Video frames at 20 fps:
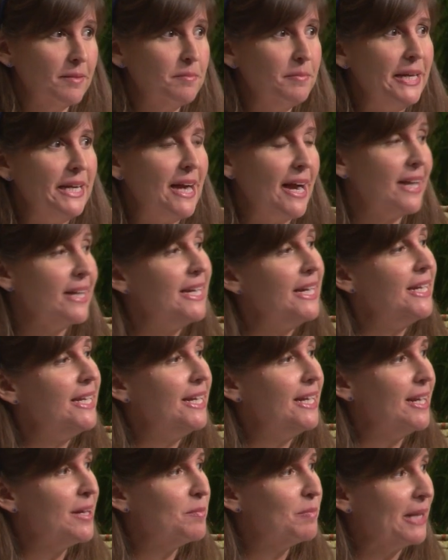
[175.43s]
be kind of
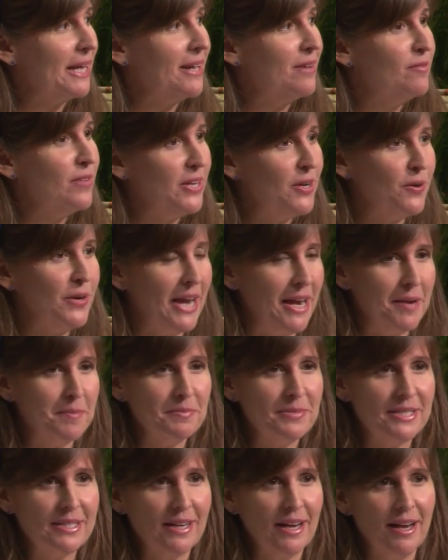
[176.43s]
geeky and play video
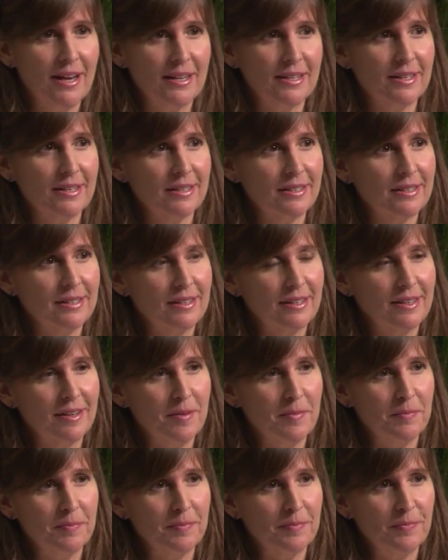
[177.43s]
games. And
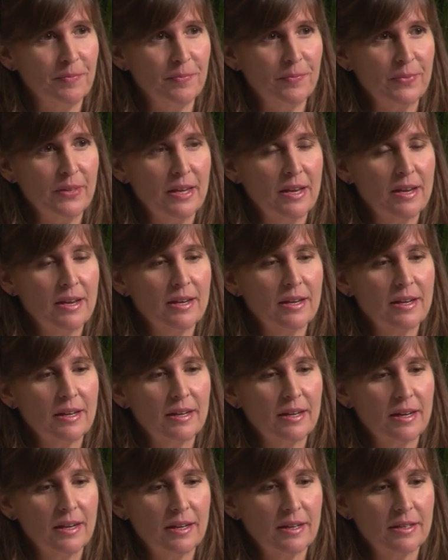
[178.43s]

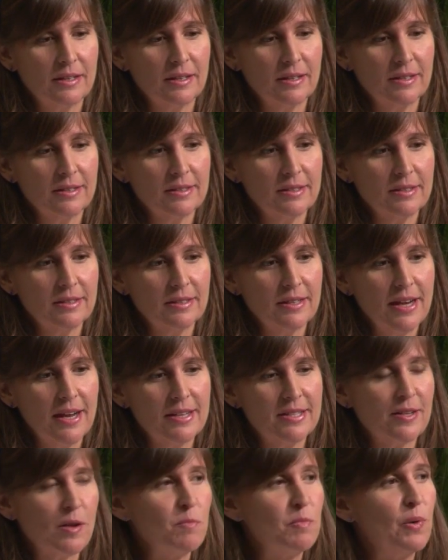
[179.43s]

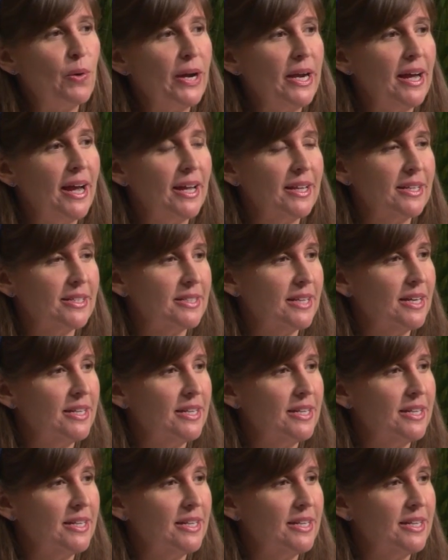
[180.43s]
at some point I had this